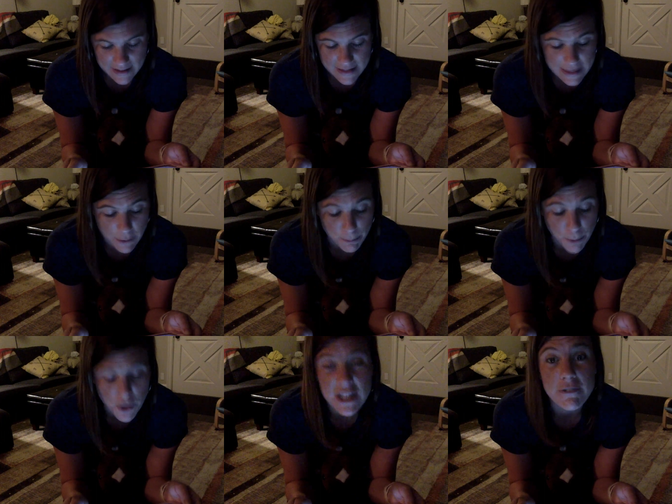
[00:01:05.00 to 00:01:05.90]
They were
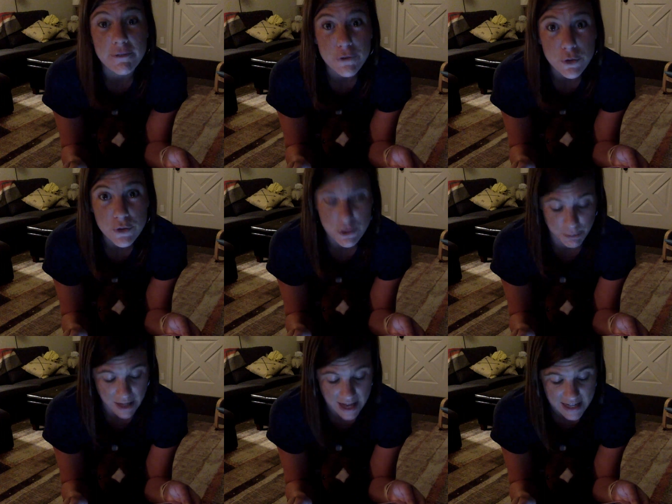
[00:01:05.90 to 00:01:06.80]
burning food
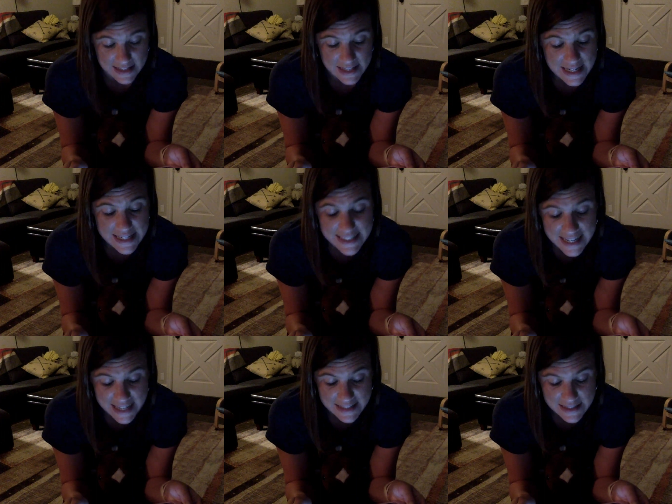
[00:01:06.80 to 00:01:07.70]
supplies,
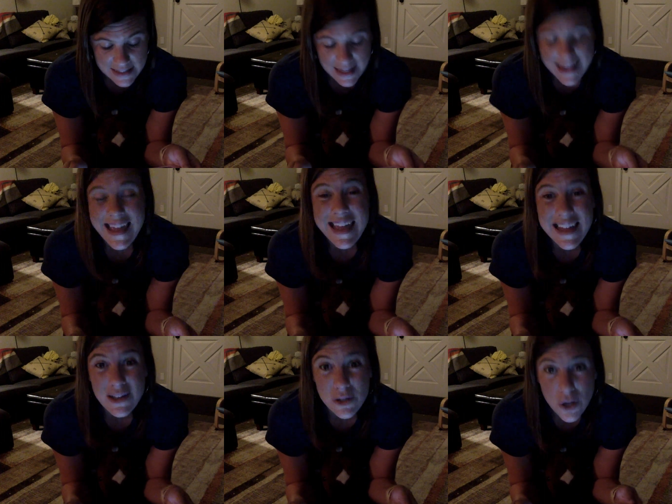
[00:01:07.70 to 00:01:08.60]
tents,
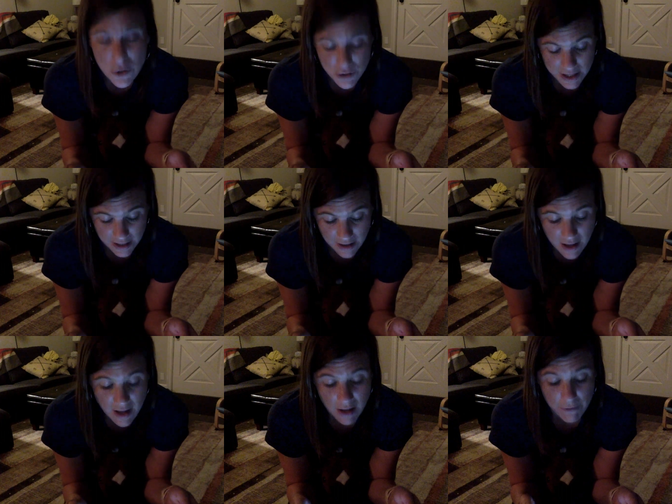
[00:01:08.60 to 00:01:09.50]
and clothing
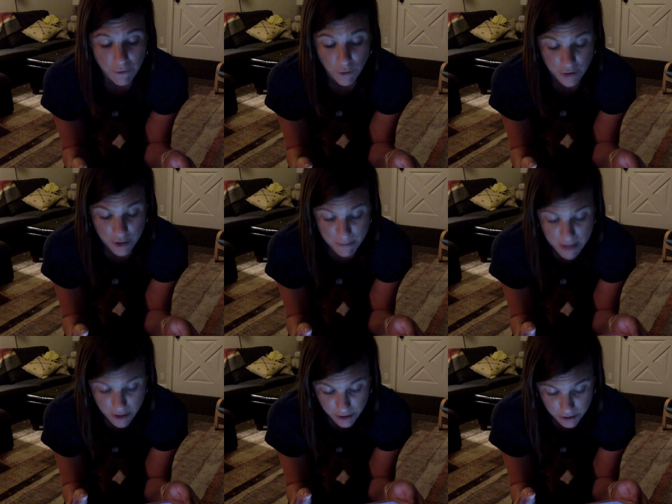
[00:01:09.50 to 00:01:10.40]
for the
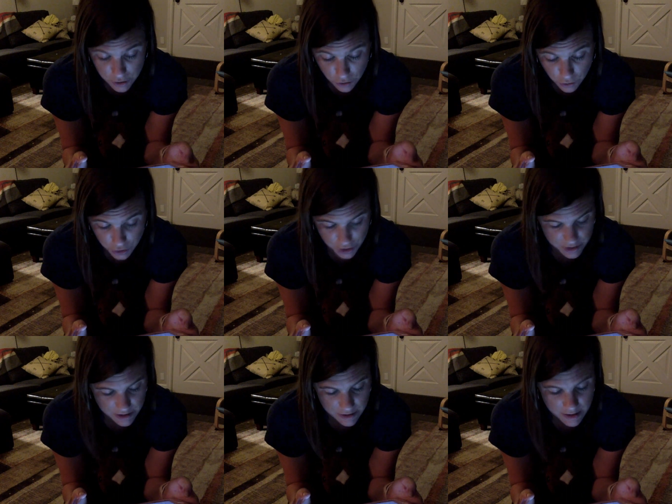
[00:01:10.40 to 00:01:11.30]
American
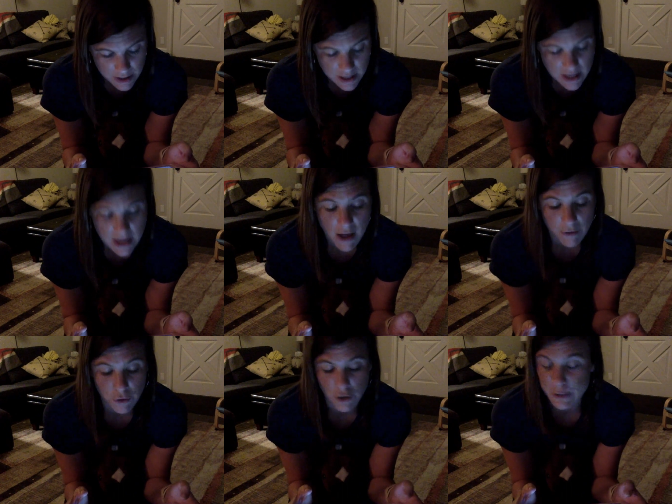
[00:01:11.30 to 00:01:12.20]
soldiers.
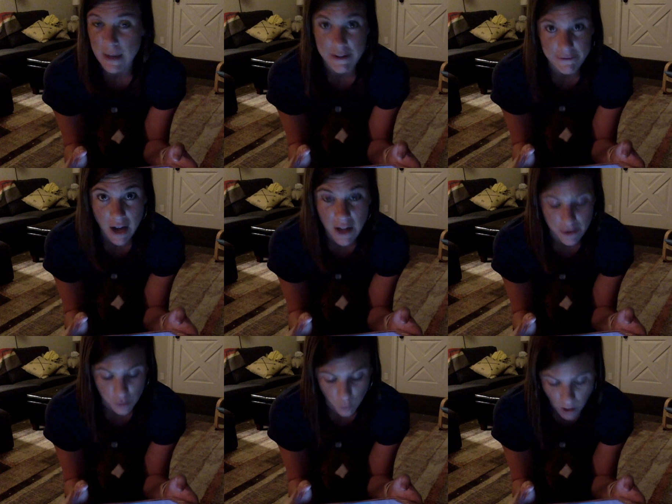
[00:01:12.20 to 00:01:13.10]
Of course, my
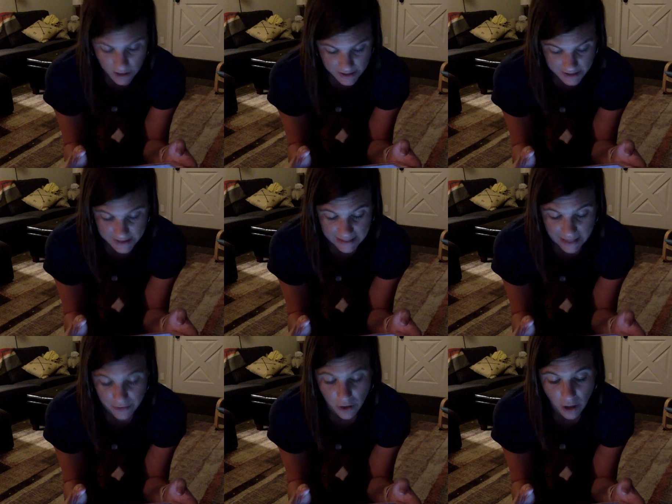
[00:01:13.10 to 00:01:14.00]
father wanted to
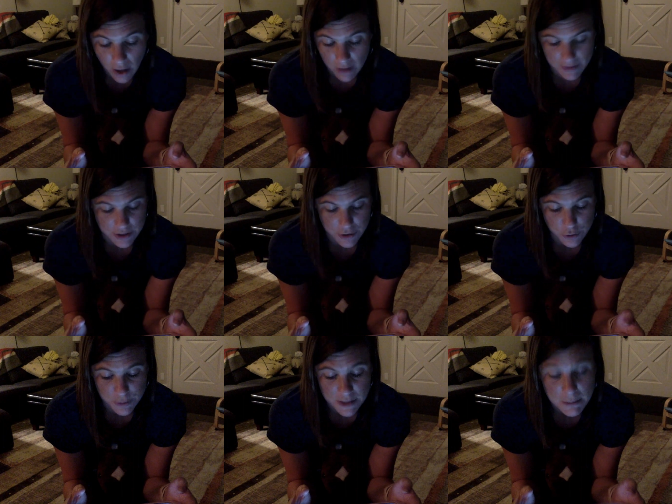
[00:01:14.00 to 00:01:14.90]
gather all of his
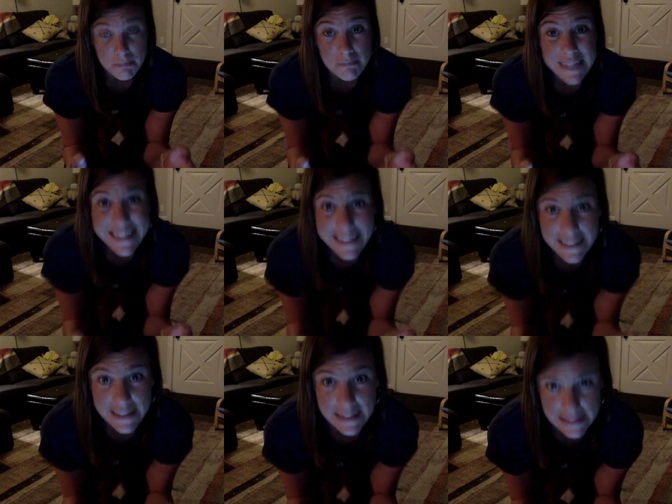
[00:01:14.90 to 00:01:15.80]
troops
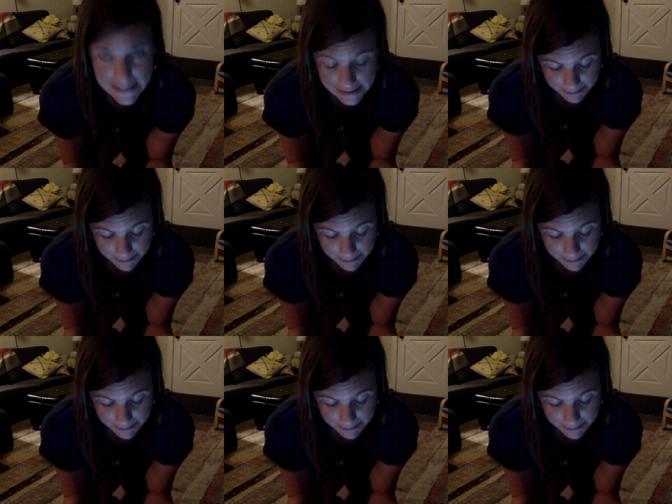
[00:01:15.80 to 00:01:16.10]
immediately.